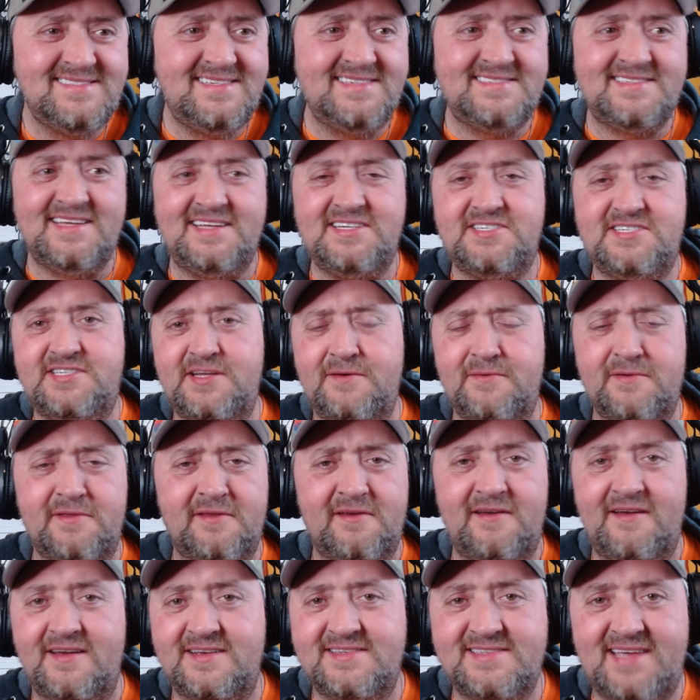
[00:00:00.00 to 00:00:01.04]
this is HD with
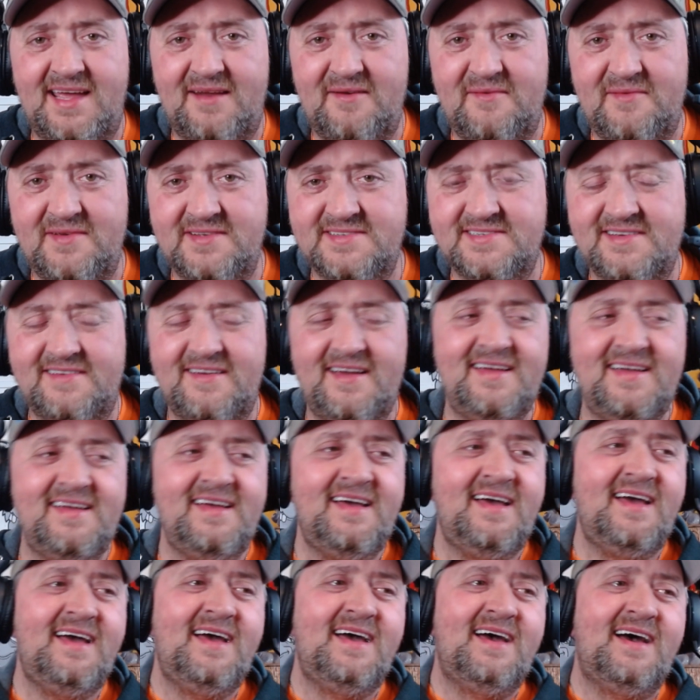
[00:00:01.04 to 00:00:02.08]
lyrics kind of music, right?
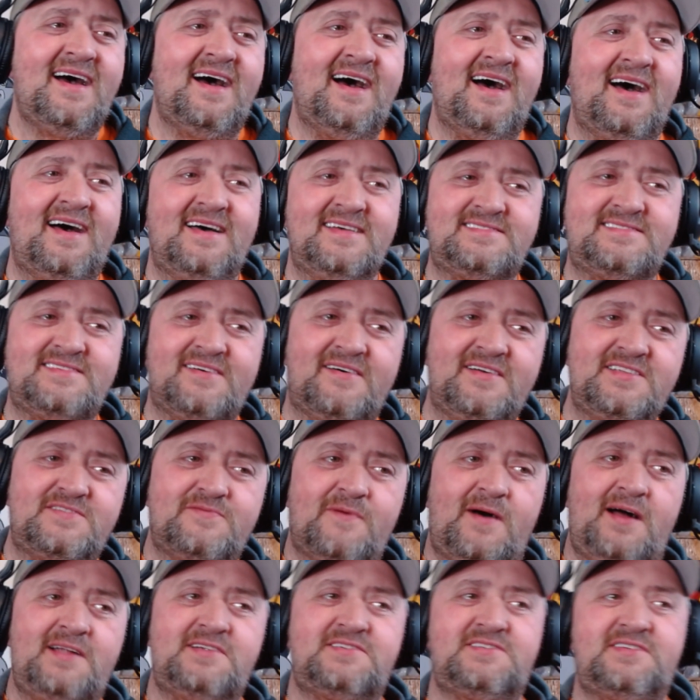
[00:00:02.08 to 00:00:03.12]
Uh, so let's
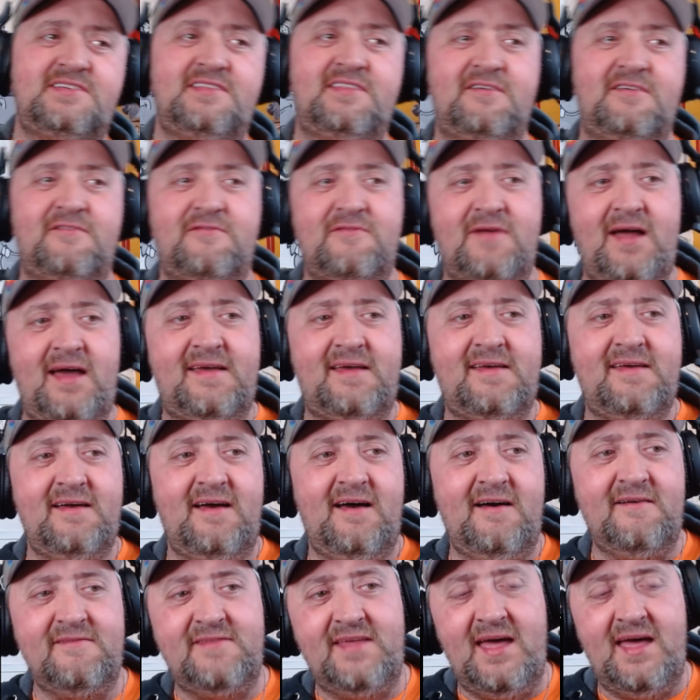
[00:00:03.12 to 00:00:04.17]
watch the wreck
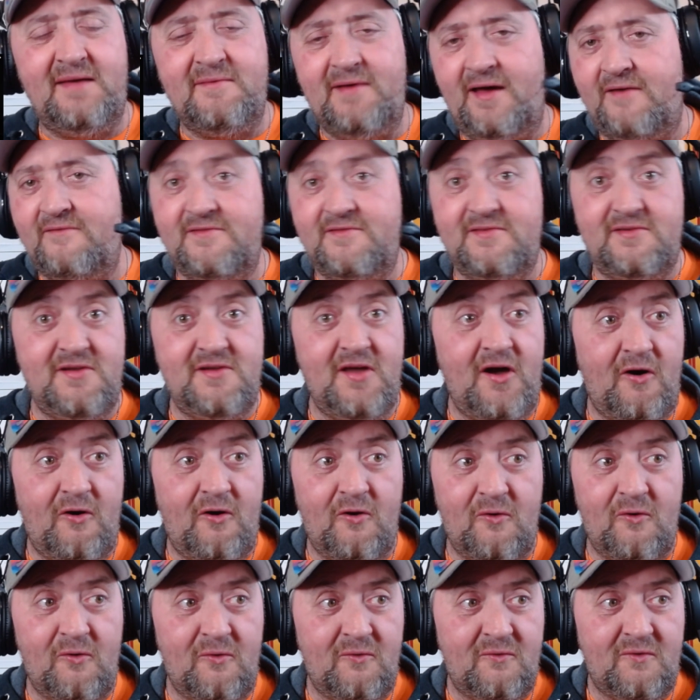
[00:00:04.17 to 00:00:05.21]
of the. Ed- I have
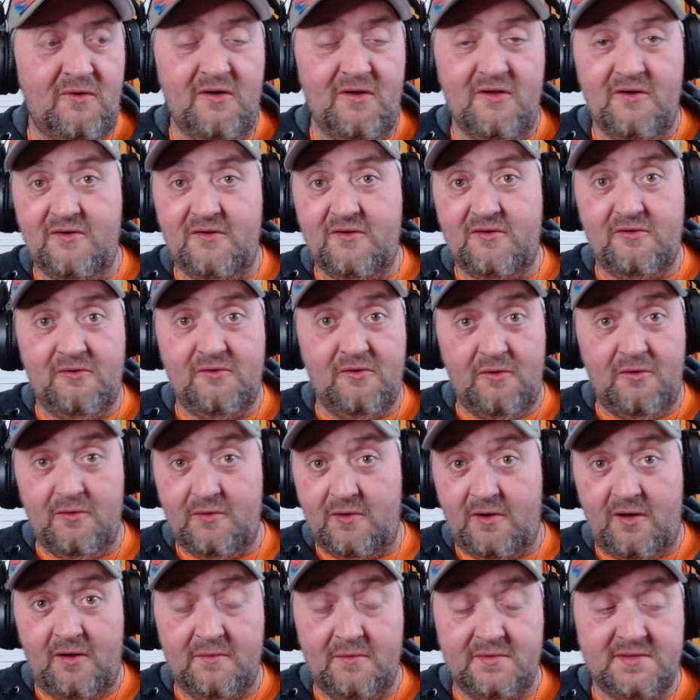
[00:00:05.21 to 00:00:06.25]
no clue
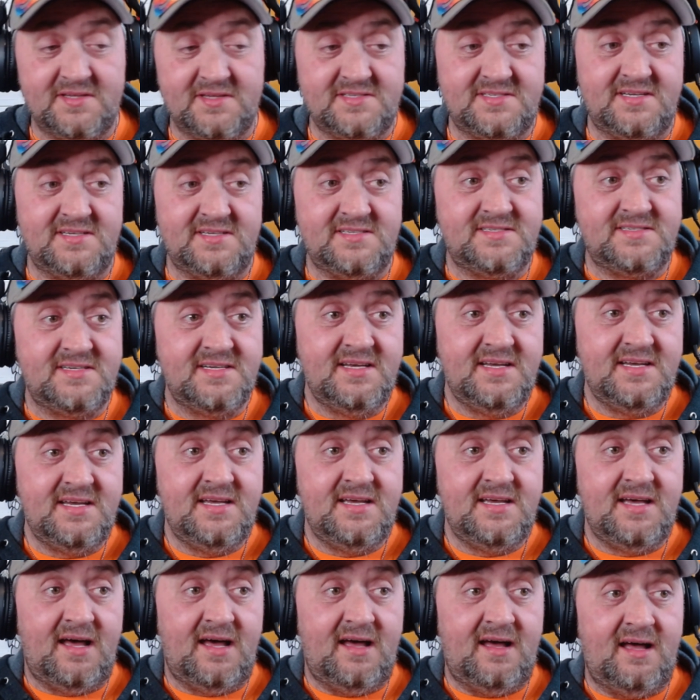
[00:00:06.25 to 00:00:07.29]
at all what this is.
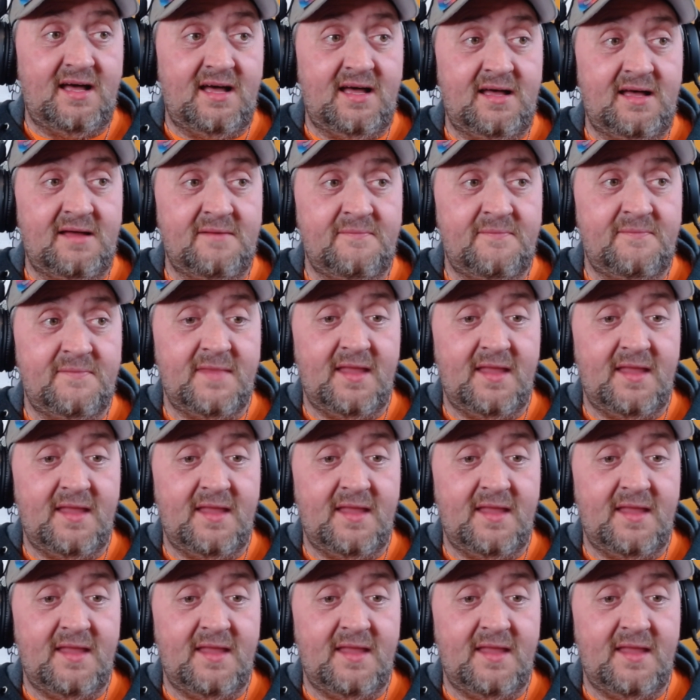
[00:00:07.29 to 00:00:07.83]
Uh,